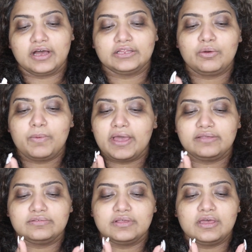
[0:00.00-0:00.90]

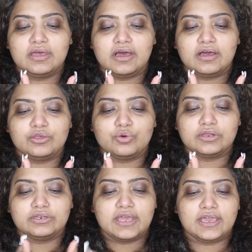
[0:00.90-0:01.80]
Otherwise, you
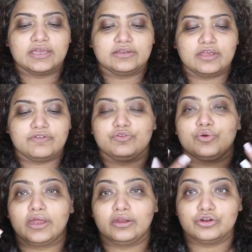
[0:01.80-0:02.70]
can take it if you
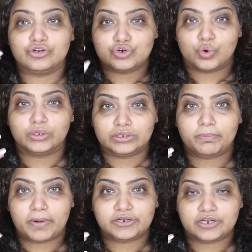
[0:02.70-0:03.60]
can control the
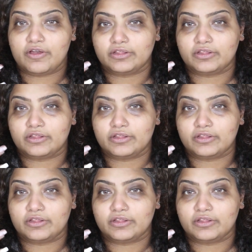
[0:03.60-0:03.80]
pressure.